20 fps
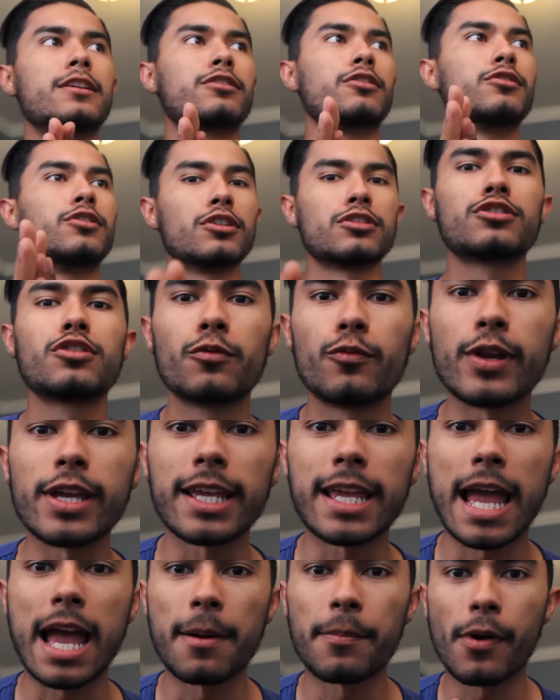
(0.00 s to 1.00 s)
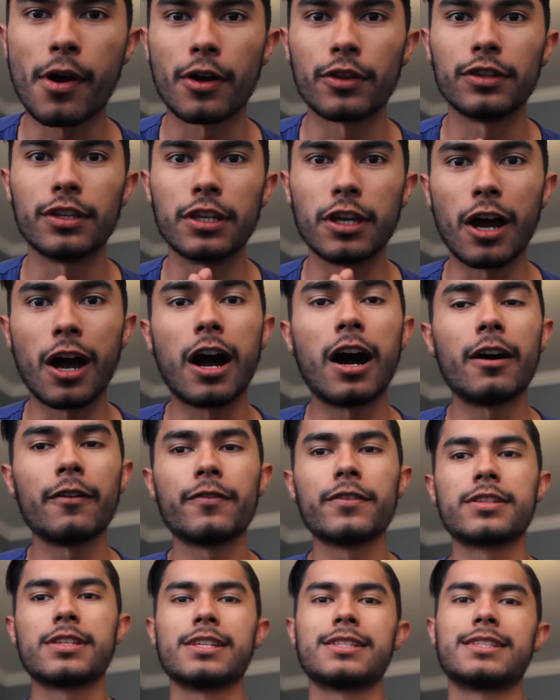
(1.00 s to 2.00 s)
So just to recap on the
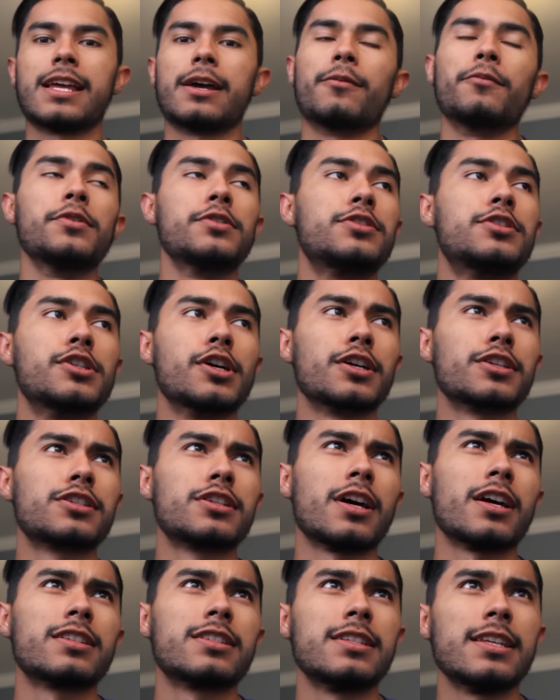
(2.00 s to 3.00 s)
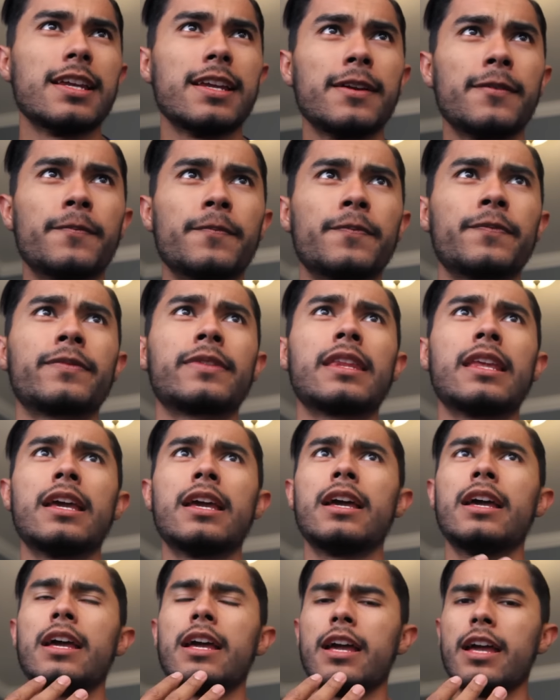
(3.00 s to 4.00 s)
offices that we just saw today.
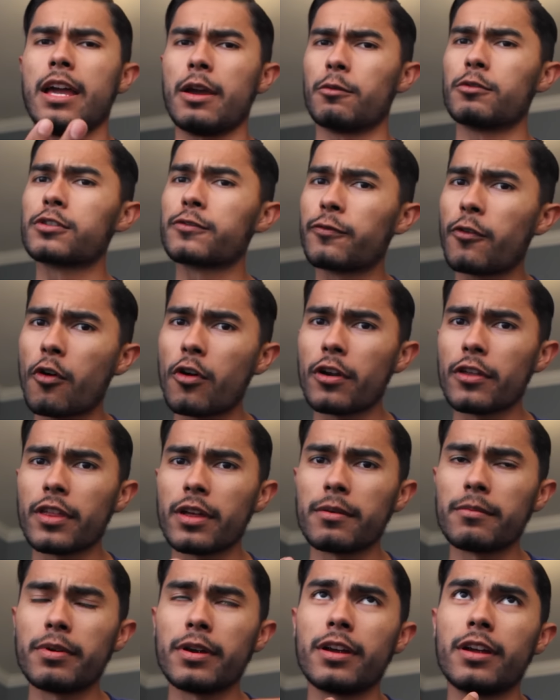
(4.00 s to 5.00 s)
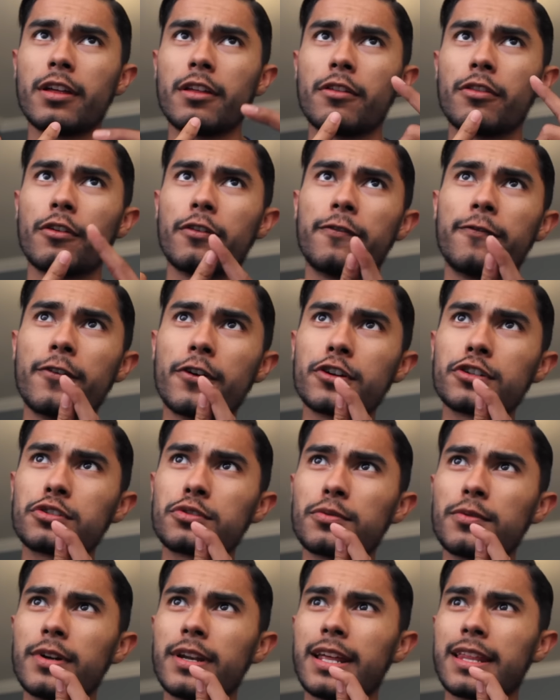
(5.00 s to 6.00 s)
It was four of them. The
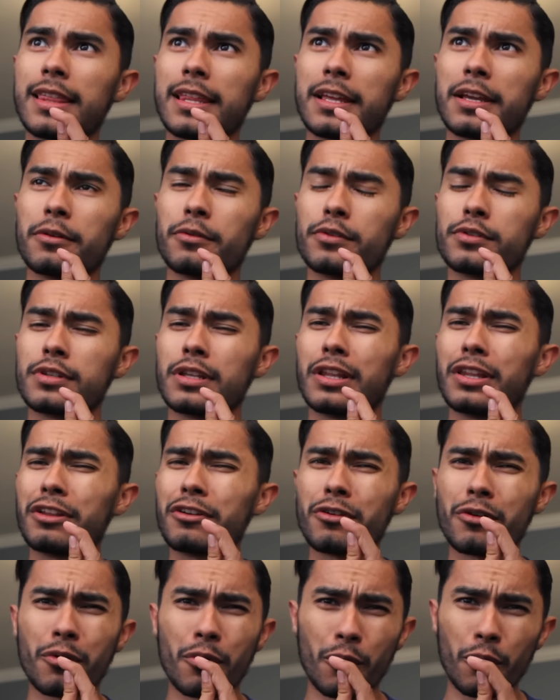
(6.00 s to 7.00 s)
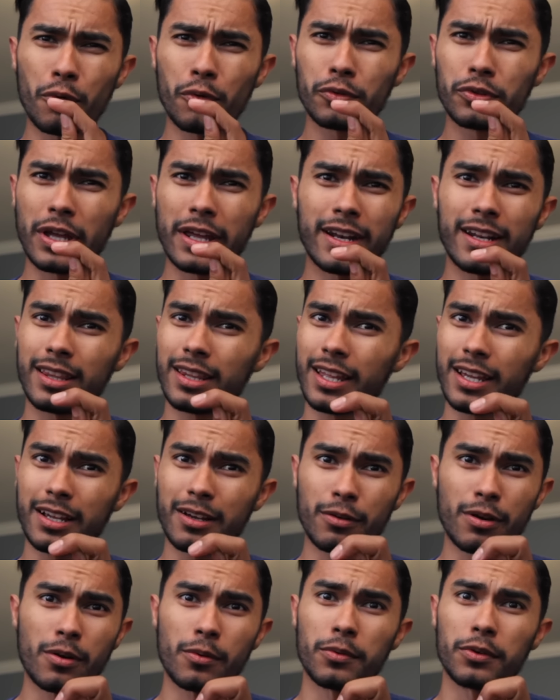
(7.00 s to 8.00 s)
first one, I think it was a little old. I didn't
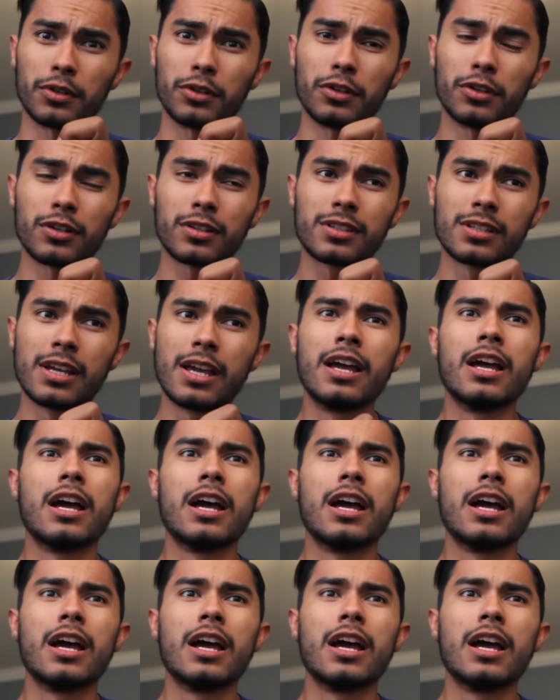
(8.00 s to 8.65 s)
like how it looked.